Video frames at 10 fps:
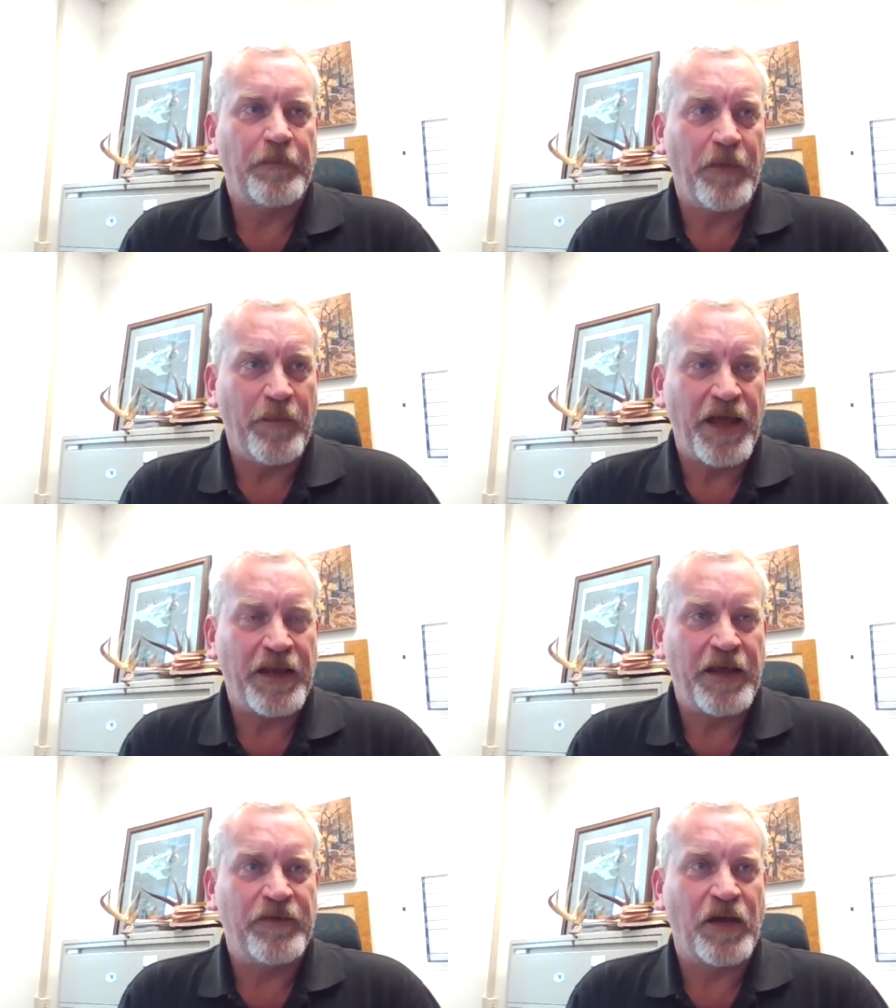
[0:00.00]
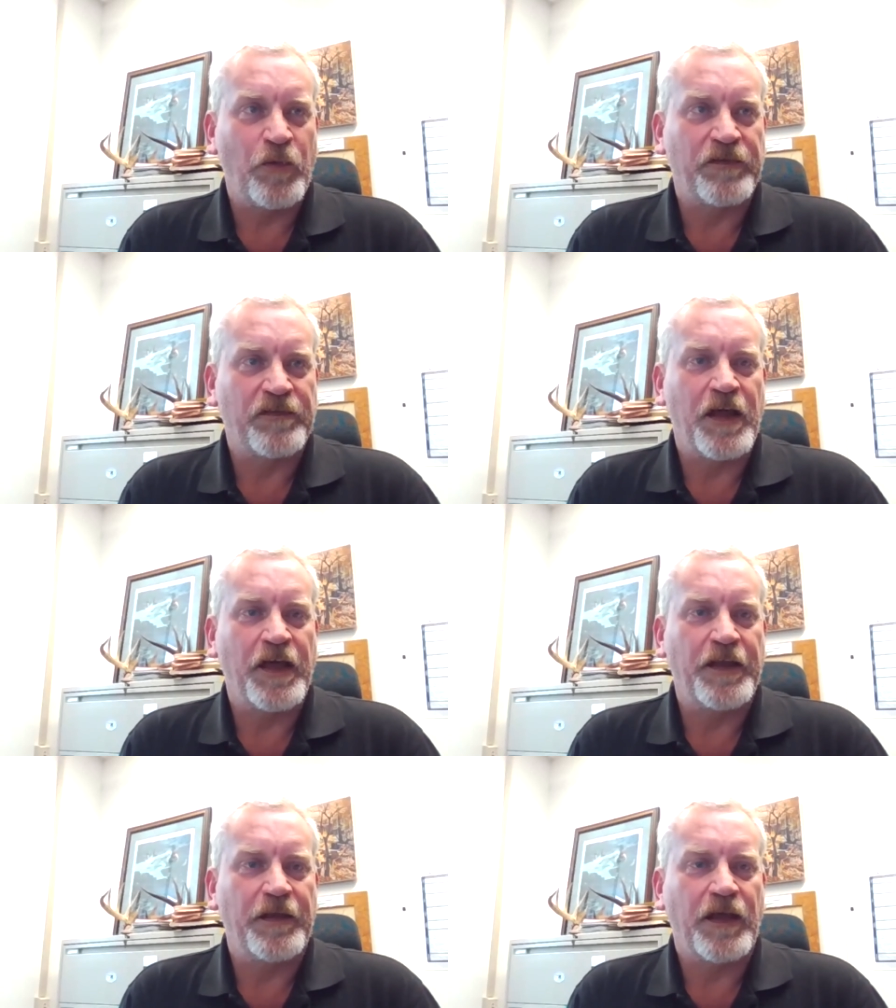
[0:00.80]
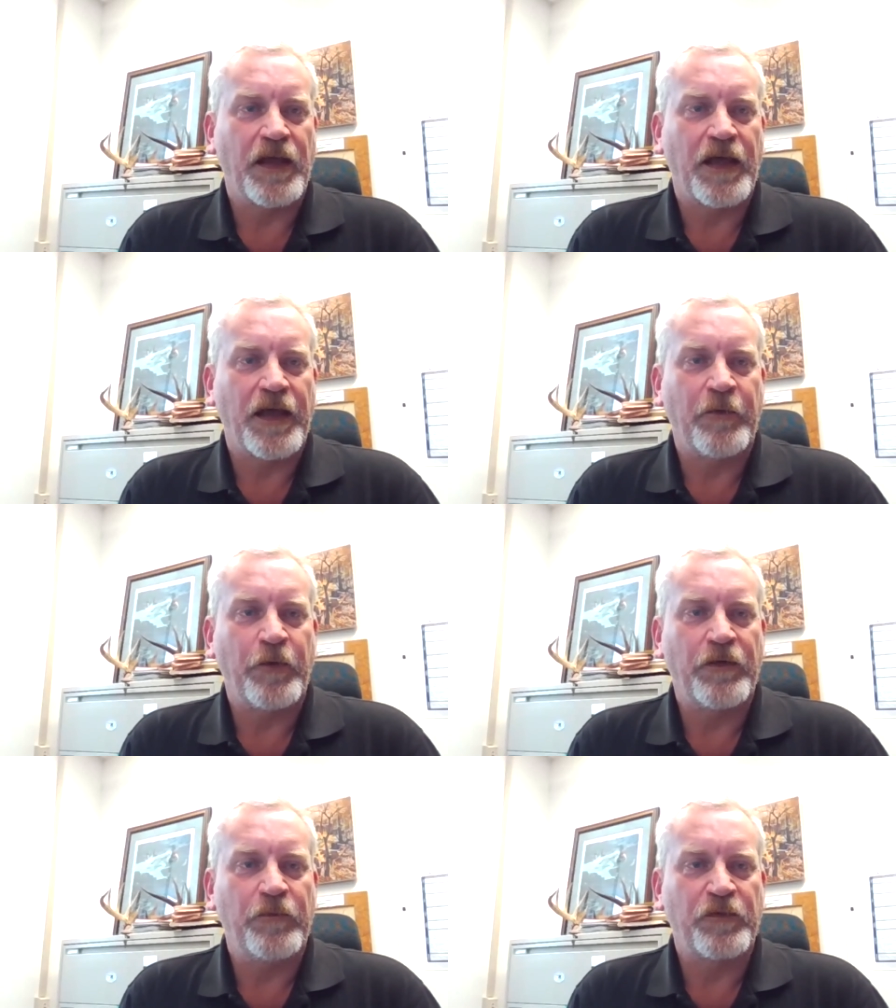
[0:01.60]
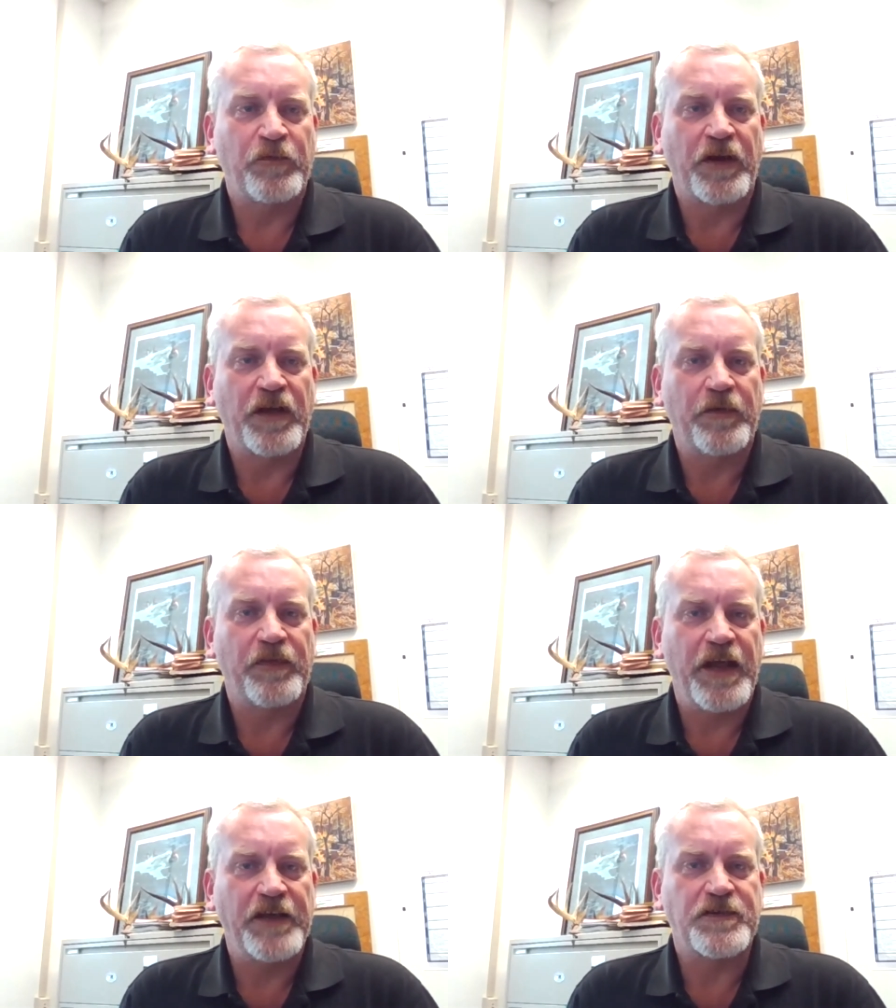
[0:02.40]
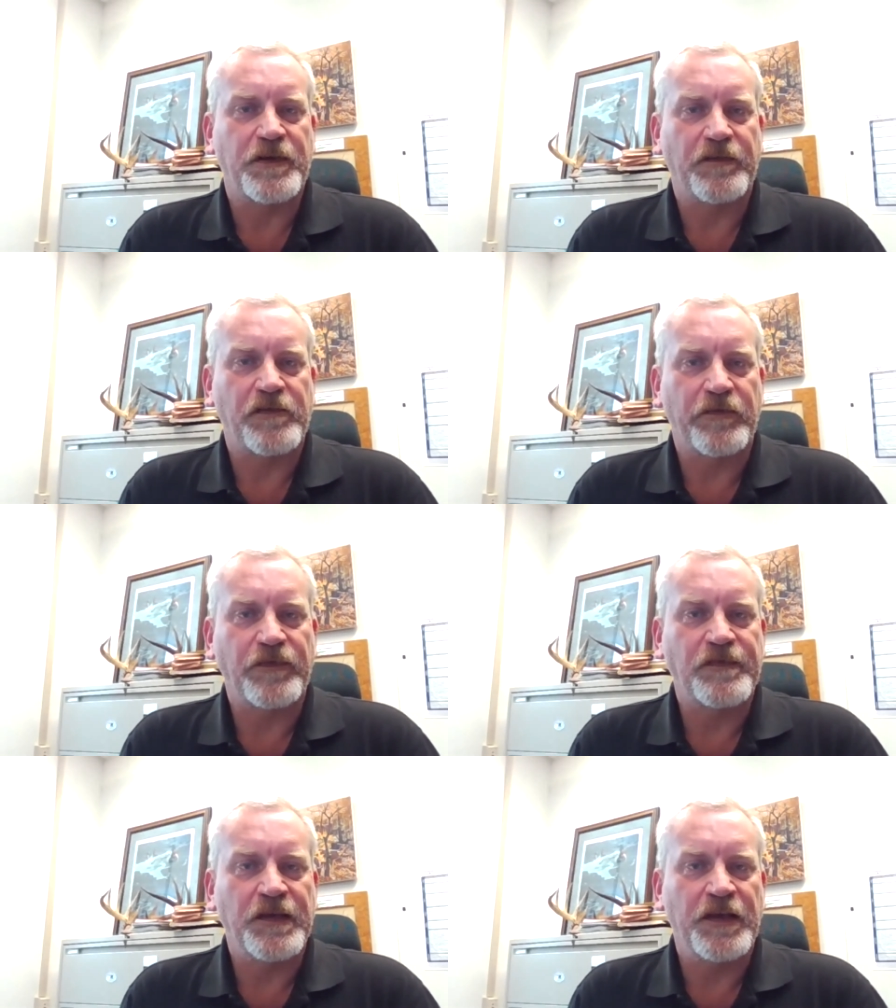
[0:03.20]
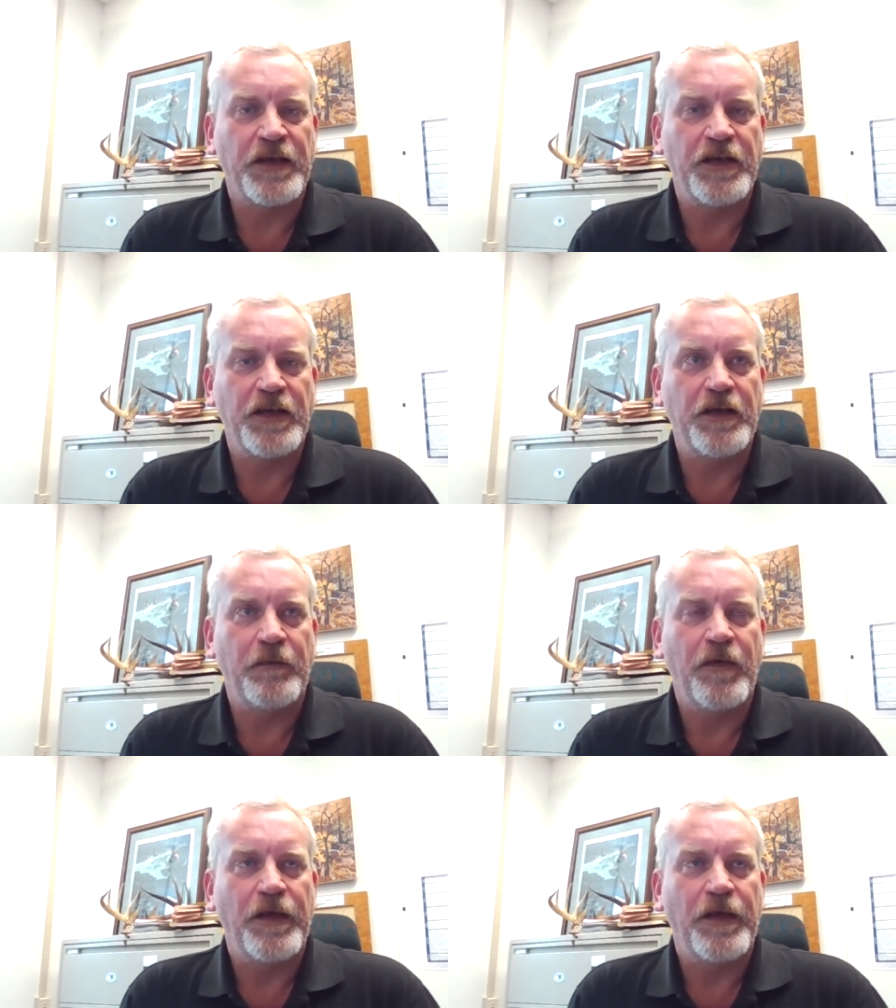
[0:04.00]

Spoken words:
man named Doug Wisenhunt was working with Nature Conservancy, and he